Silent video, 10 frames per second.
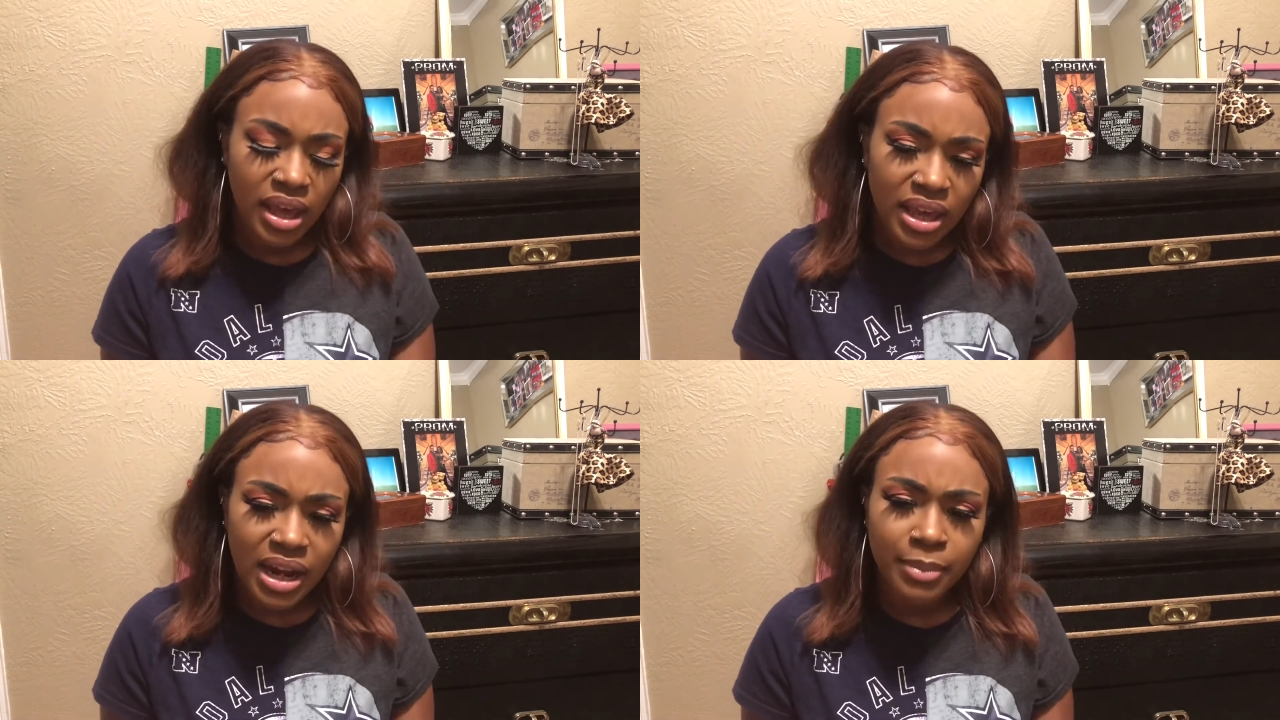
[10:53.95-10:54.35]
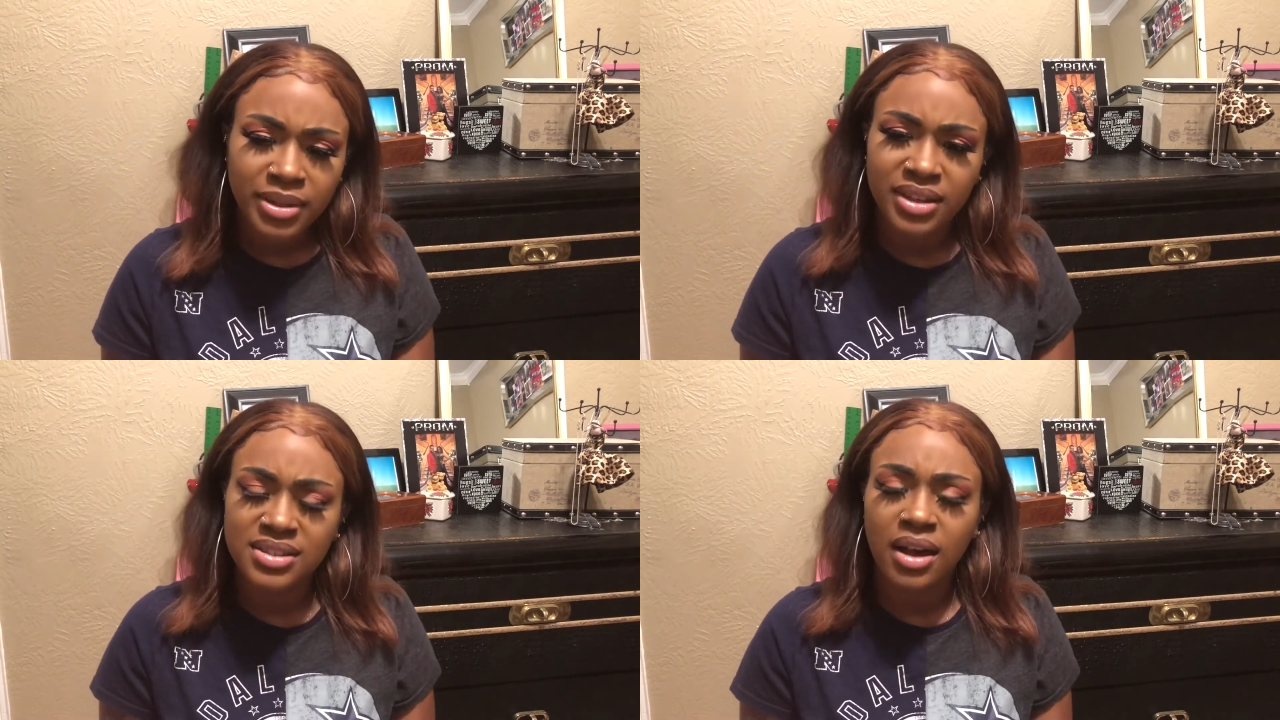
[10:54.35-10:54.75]
And I'm
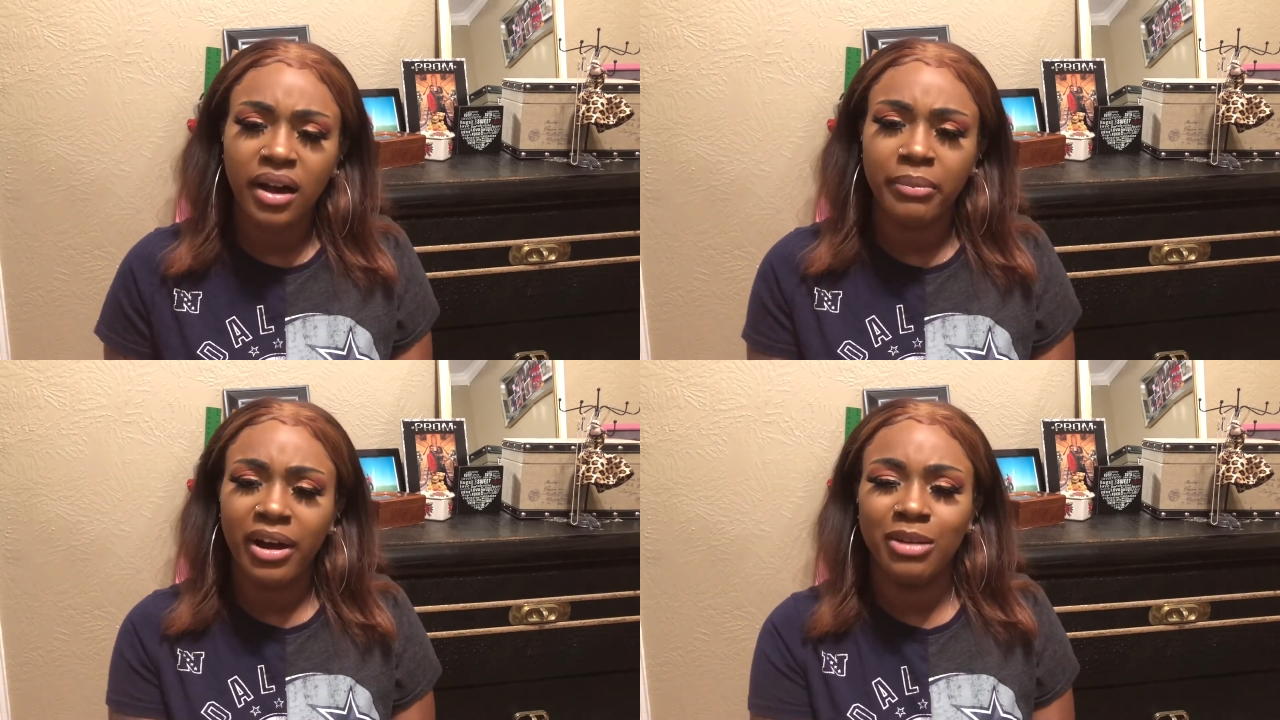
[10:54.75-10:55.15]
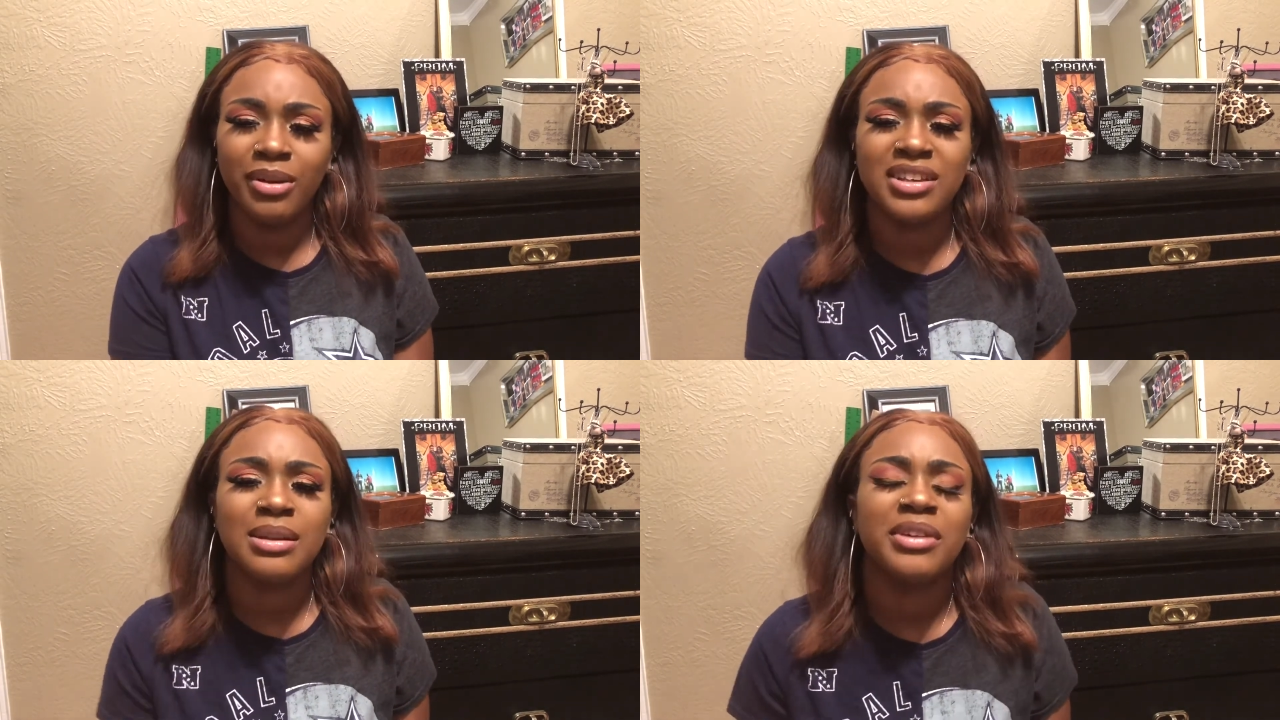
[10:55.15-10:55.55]
done talking about it
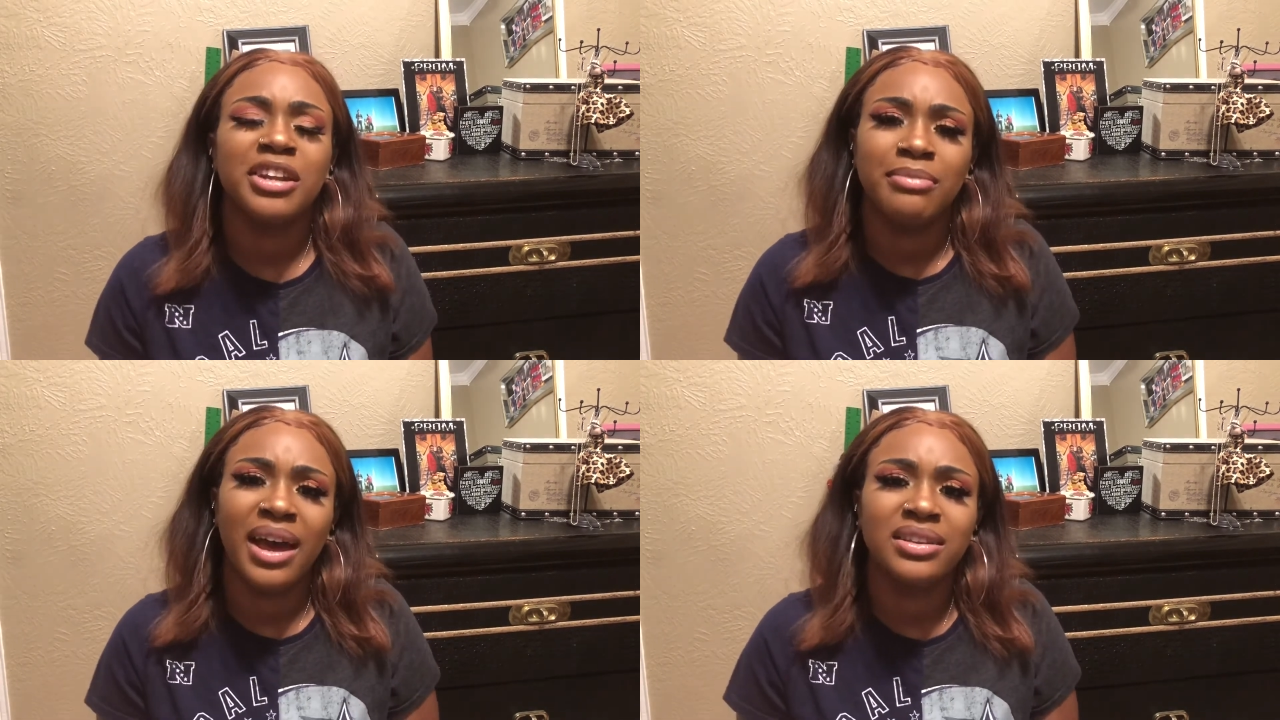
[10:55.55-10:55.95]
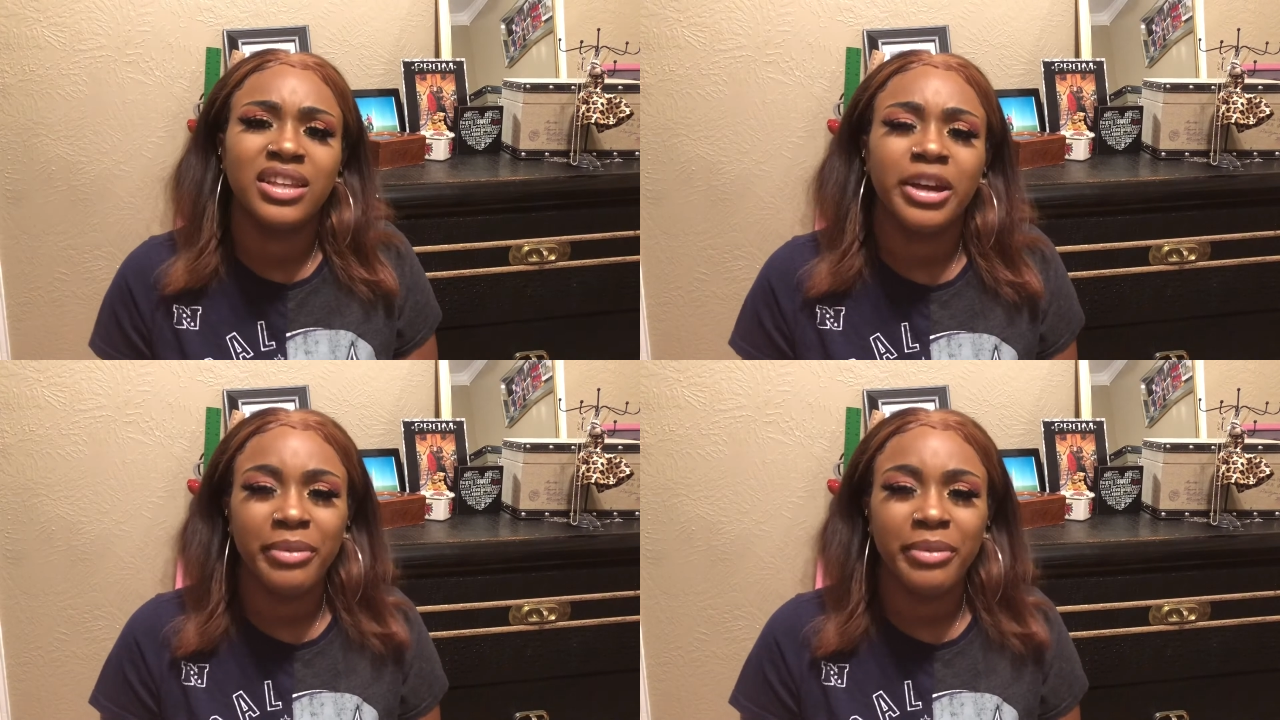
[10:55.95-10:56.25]
because I'm getting mad thinking